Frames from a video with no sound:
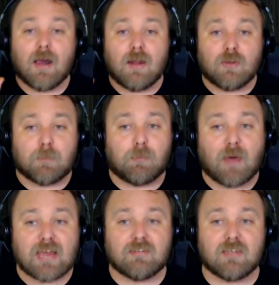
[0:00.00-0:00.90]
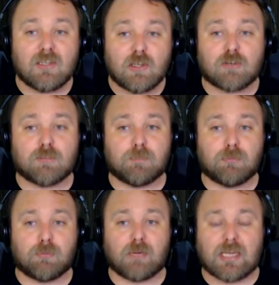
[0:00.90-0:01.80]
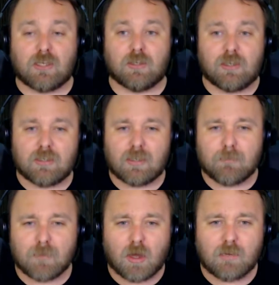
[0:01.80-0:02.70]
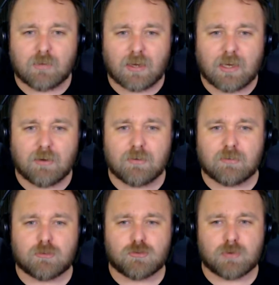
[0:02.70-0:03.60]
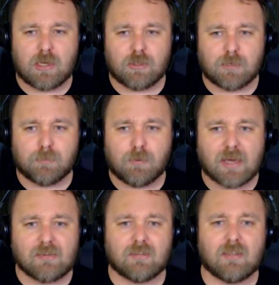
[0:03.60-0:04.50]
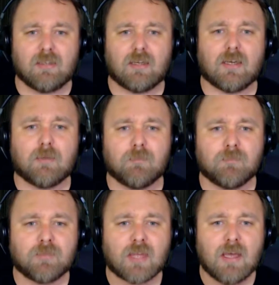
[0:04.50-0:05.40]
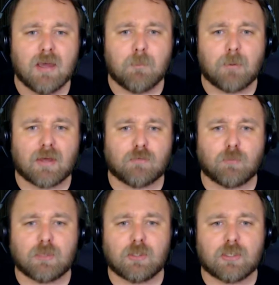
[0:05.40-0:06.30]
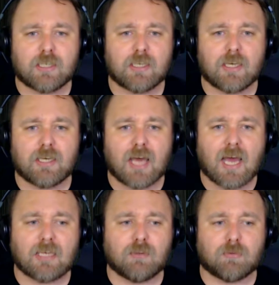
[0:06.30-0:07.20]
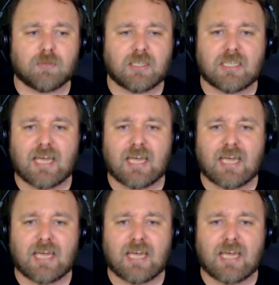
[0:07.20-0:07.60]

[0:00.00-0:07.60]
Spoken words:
The pricing looks pretty good. All I've got here is Australian pricing, but if we look at an i3